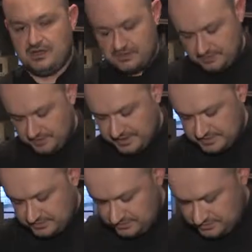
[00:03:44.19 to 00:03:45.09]
on the
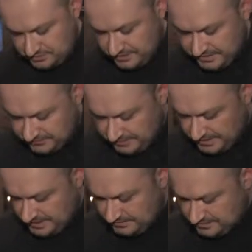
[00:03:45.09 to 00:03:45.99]
plate. So there's 3 different
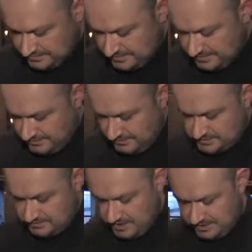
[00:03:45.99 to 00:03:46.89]
types.
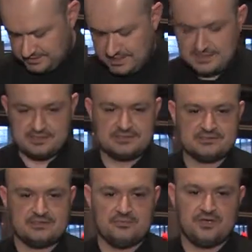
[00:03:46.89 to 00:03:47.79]
There's the Maitakes,
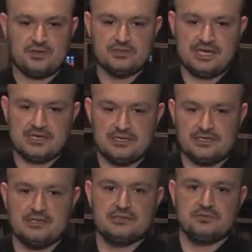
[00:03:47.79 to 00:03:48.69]
the pickled honey,
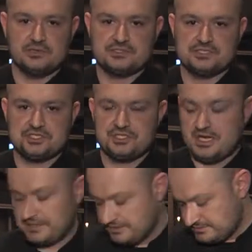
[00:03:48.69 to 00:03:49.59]
and the roasted
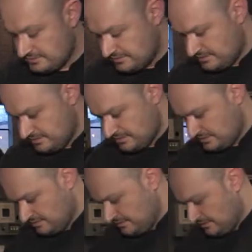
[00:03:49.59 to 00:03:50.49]
shiitakes.
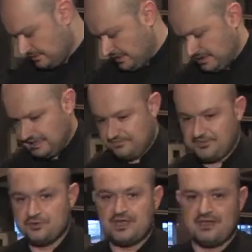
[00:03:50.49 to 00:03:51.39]

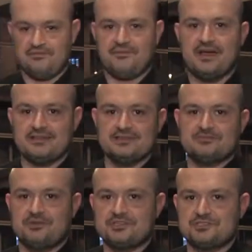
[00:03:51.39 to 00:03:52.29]
If you can't find
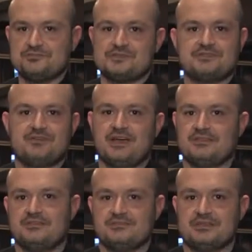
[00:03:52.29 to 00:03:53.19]
these mushrooms, it's
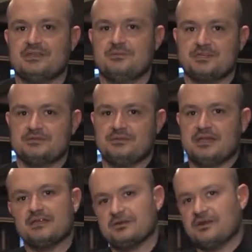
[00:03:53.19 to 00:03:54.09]
fine to use any mushroom
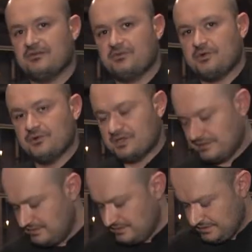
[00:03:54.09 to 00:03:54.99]
that you're comfortable
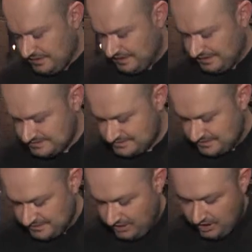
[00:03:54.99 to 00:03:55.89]
with. It is
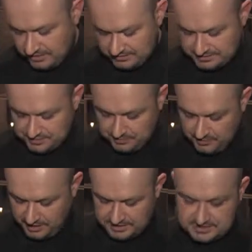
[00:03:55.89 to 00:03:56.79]
kind of hard in the
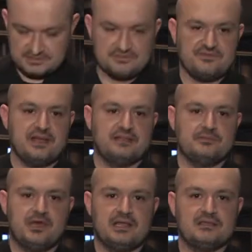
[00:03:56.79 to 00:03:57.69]
supermarket just to find
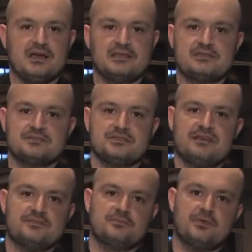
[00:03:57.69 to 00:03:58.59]
the Maitakes. You'd
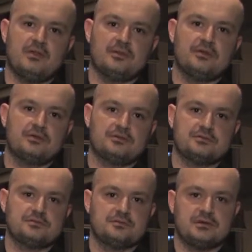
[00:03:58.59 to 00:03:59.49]
have to probably go
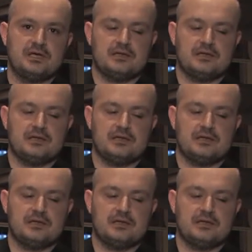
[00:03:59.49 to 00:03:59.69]
to